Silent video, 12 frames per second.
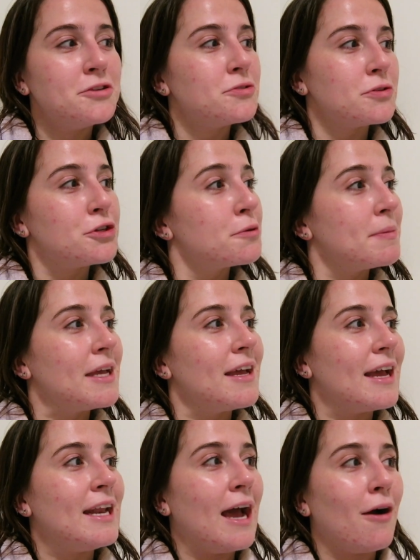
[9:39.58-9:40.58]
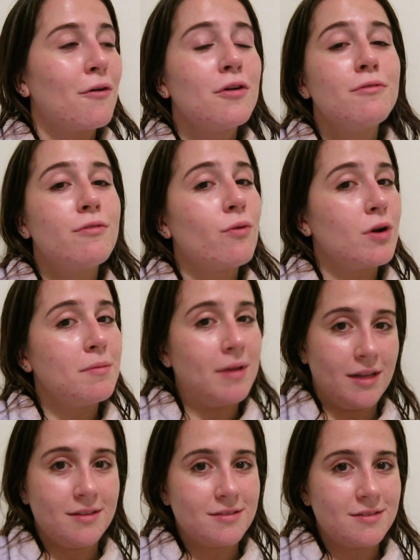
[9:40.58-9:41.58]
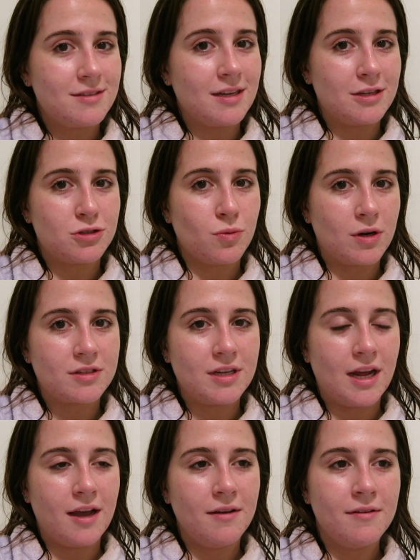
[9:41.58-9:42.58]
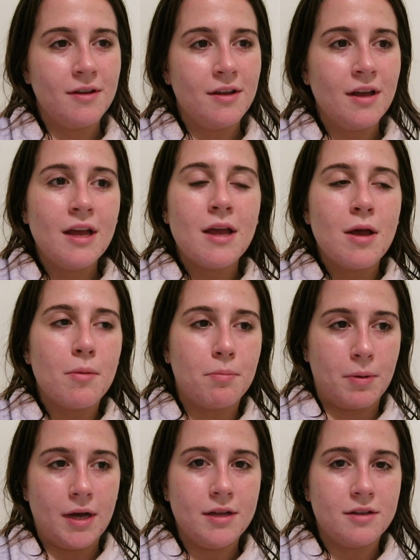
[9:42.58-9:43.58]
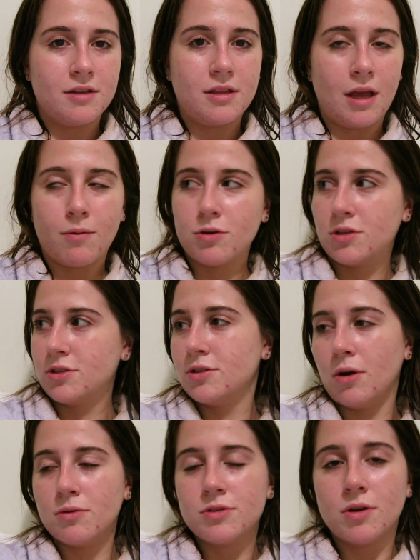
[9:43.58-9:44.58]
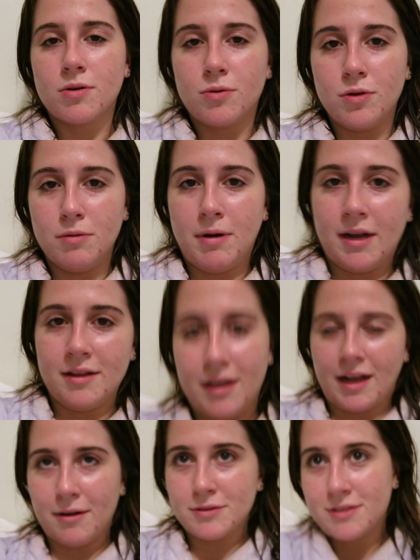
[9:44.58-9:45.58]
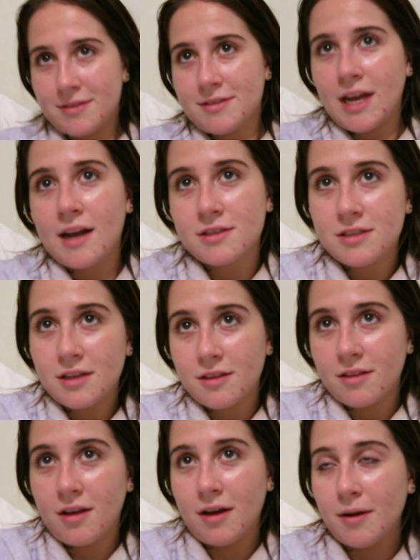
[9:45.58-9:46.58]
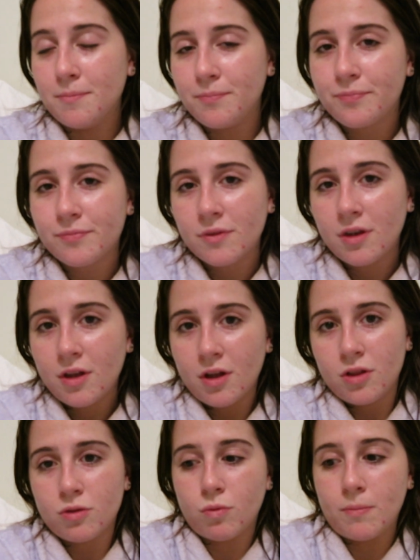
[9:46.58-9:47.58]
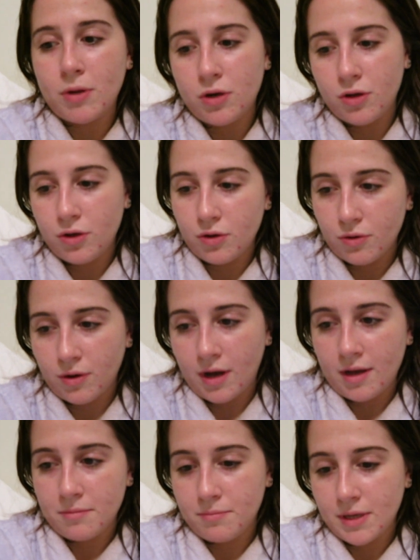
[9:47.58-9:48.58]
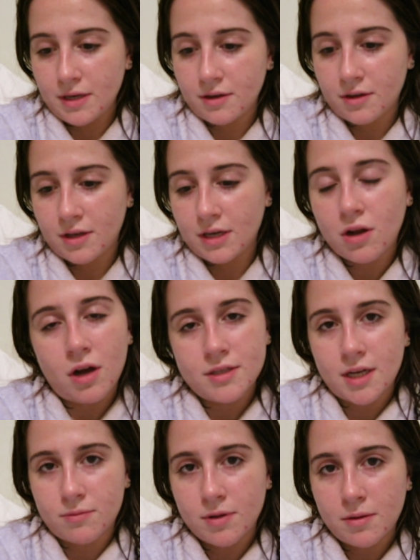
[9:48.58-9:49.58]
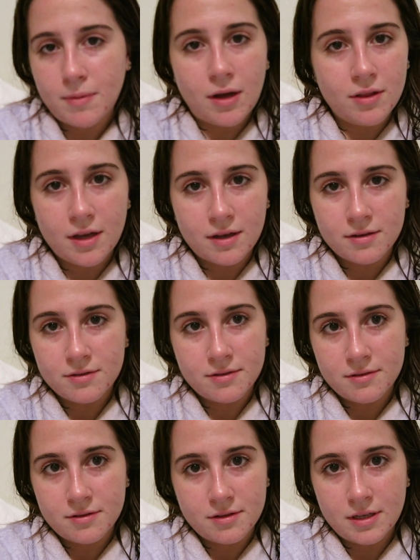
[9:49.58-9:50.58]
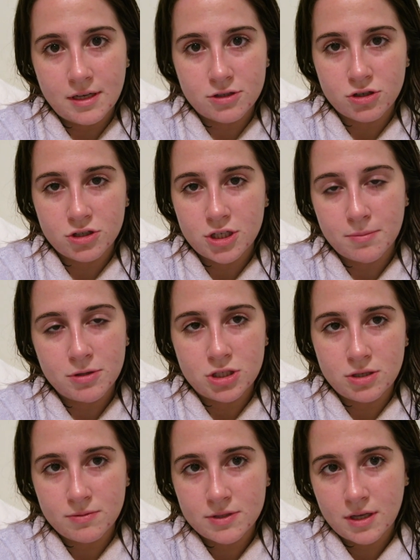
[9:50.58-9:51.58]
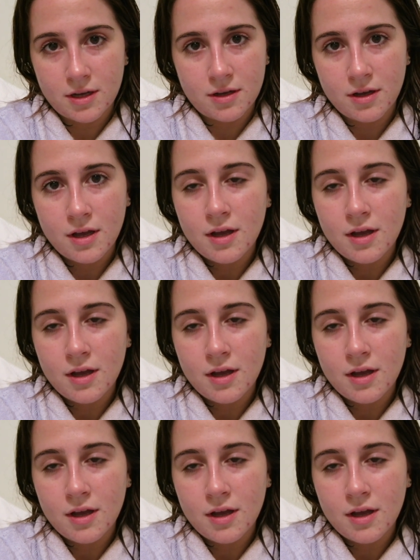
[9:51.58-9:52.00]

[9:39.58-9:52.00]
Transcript: So it took me an hour and 40 minutes to get to work today, but they were so, so cool about it. Like I was texting um, the woman who I had been in contact with about like the internship and she was like,